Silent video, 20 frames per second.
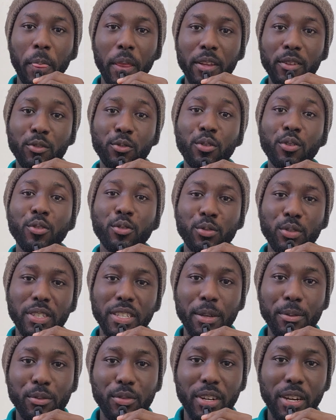and to all those who
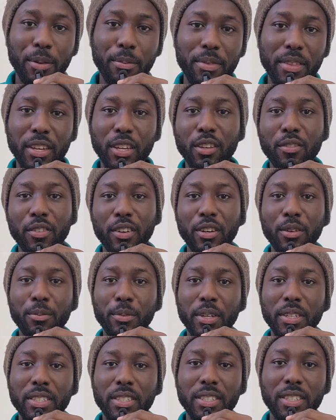subscribed, thank you very
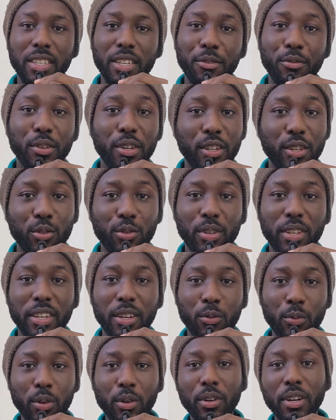much. If you are new
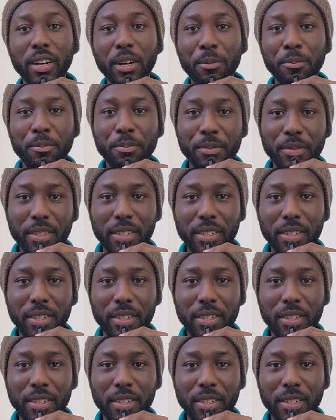here, welcome.